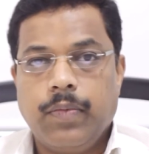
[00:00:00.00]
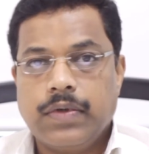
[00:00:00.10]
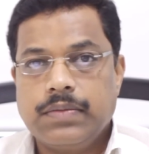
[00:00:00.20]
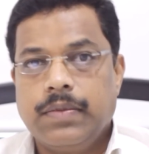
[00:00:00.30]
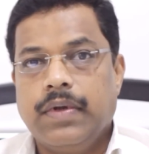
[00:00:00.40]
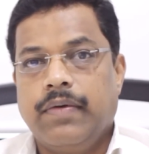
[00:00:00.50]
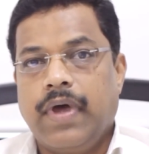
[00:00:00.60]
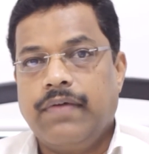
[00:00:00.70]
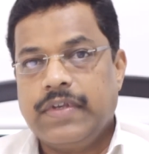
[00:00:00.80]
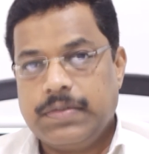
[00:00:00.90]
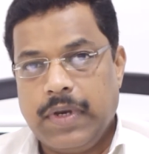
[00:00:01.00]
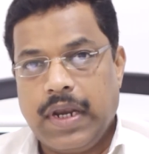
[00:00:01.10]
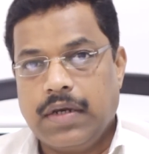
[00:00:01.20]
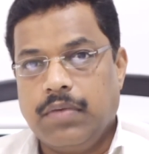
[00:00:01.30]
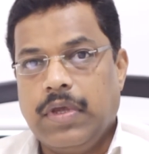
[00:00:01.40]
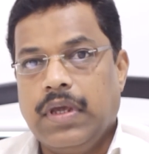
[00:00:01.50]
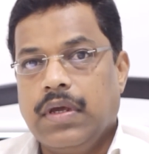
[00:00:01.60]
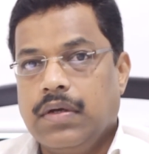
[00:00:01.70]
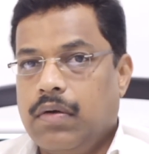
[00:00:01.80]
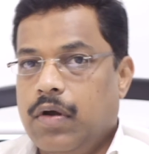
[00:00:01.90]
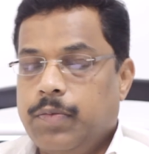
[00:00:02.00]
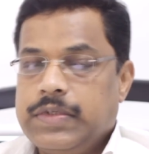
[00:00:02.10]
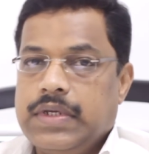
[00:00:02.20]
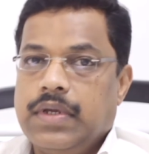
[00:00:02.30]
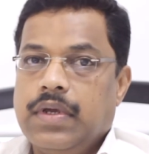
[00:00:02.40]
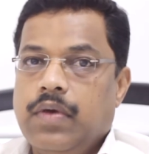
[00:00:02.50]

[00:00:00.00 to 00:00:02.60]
possibly after splenectomy called OPSI,